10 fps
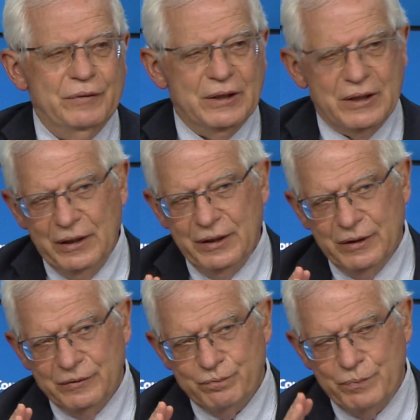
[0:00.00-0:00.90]
a
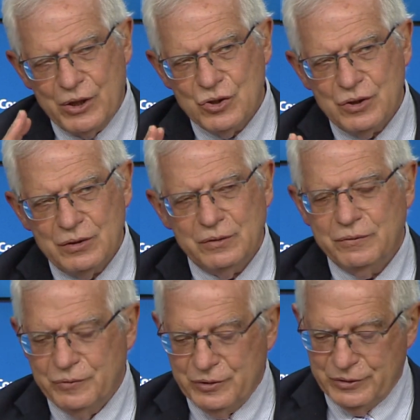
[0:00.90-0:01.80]
clear picture
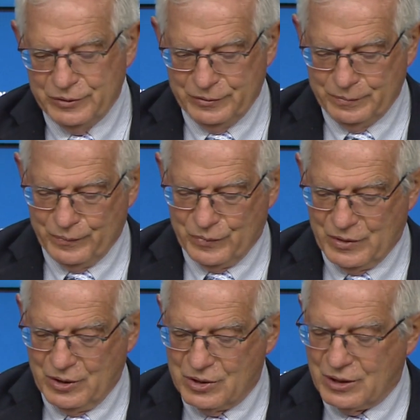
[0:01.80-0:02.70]
of
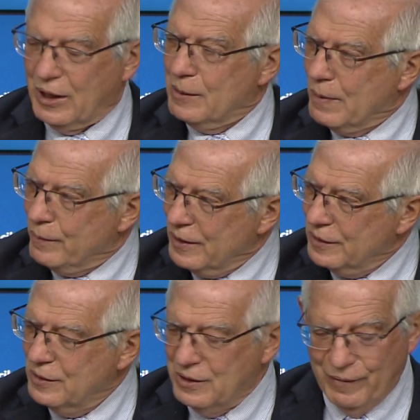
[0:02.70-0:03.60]
this
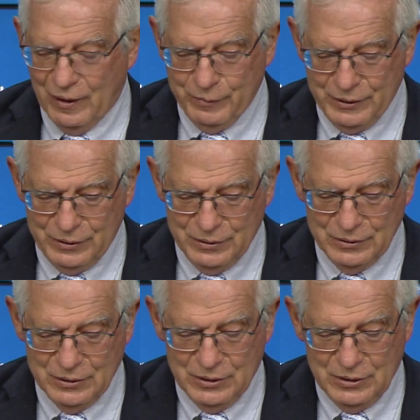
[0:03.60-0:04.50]
capability development
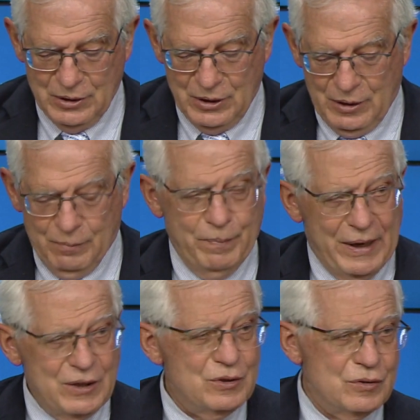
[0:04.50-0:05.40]

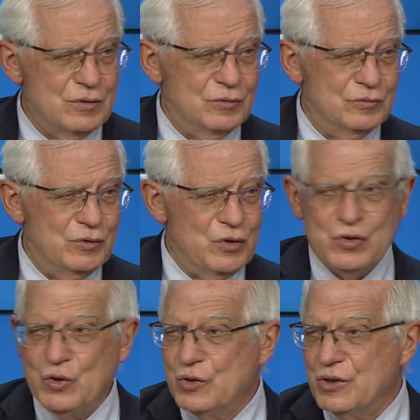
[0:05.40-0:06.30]
based on
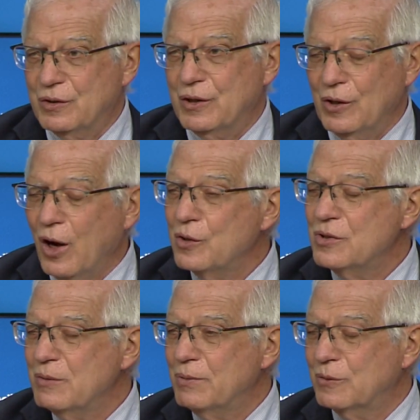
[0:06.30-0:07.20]
research and
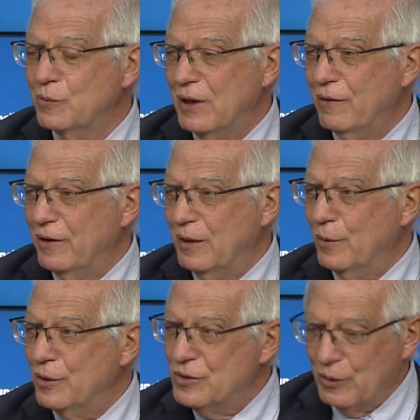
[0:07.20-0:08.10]
technology, but we are very
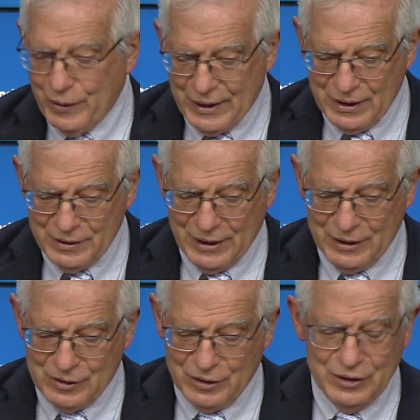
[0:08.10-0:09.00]
much aware
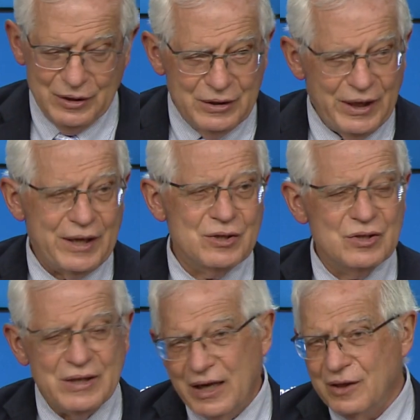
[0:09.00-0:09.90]
that it takes
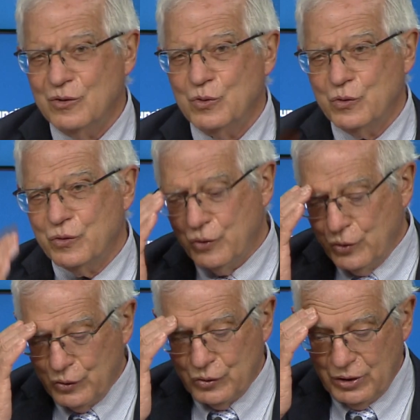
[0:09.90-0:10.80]
10 to
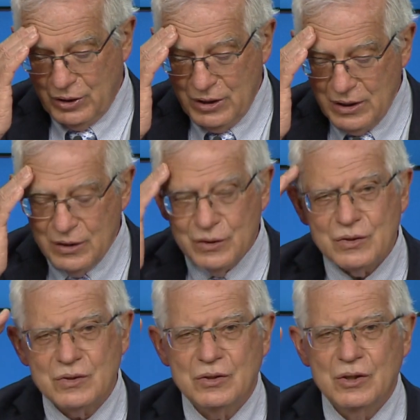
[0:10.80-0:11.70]
30
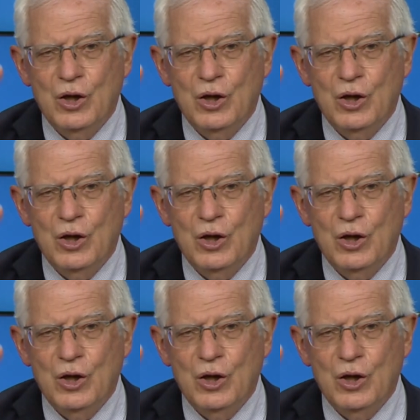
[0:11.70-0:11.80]
years